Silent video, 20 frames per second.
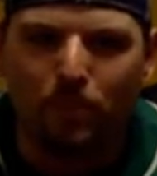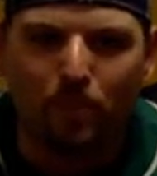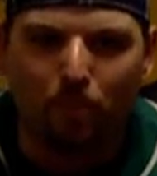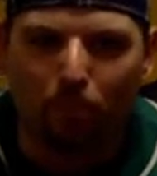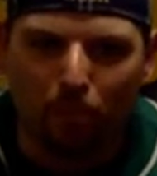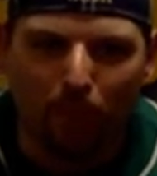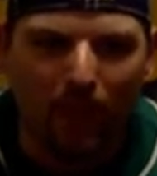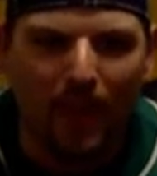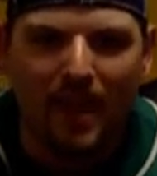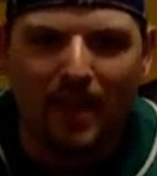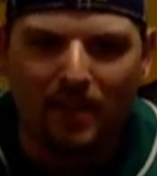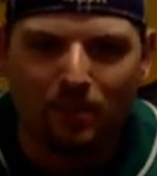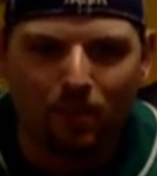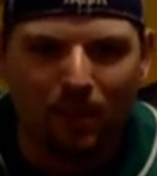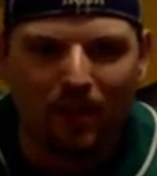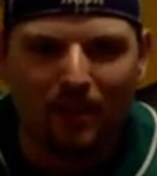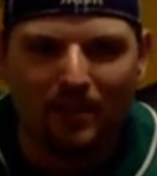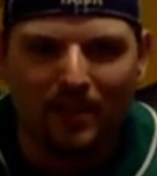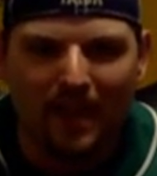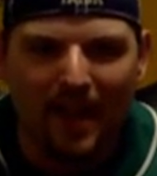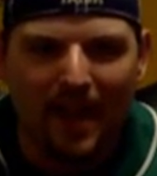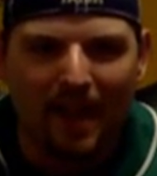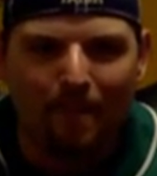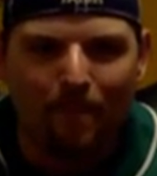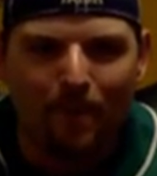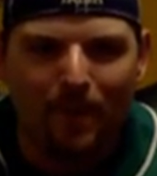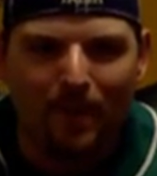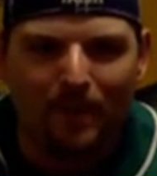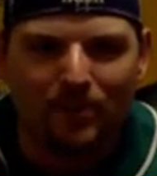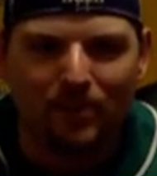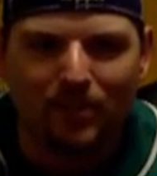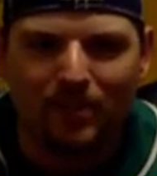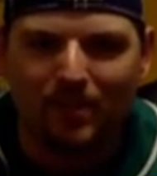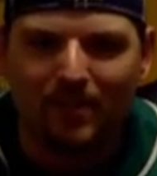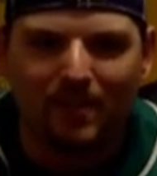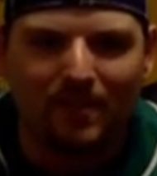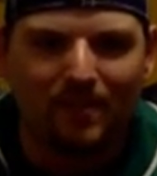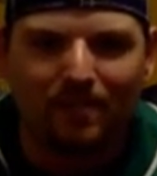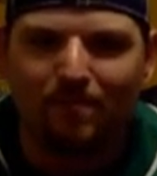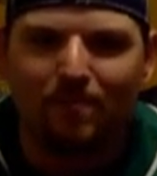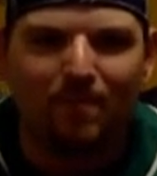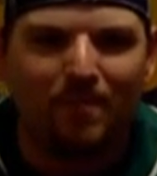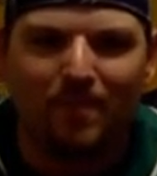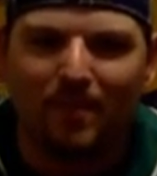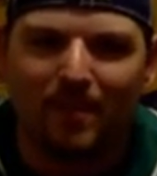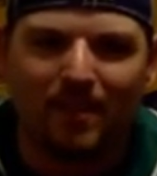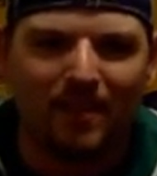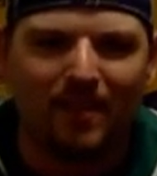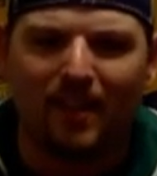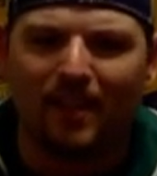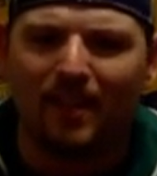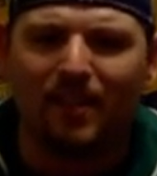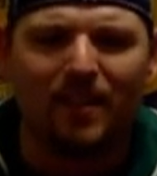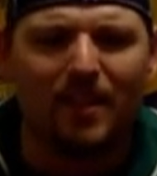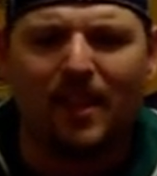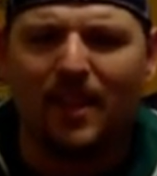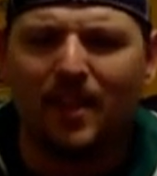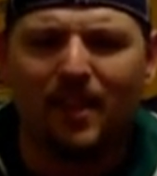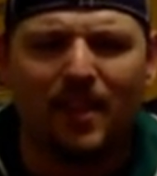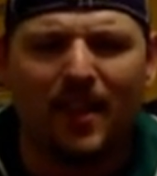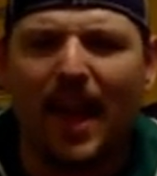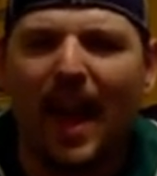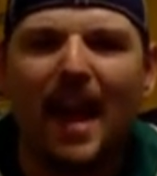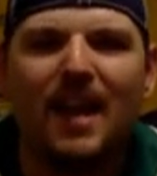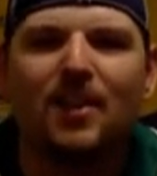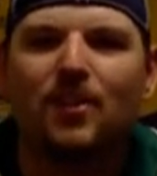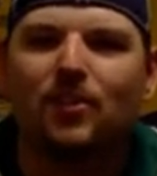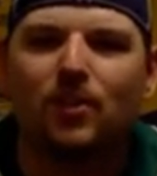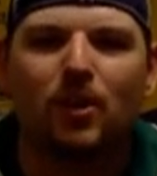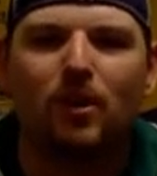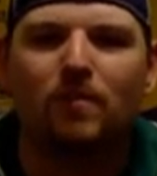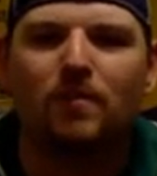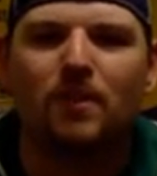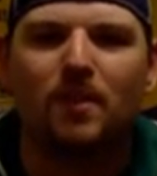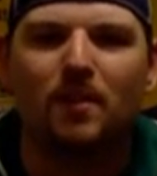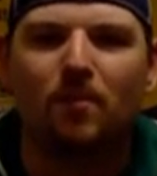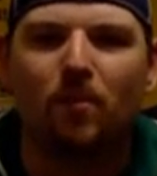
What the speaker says: play as well as it have been, it's just the guy deserves it.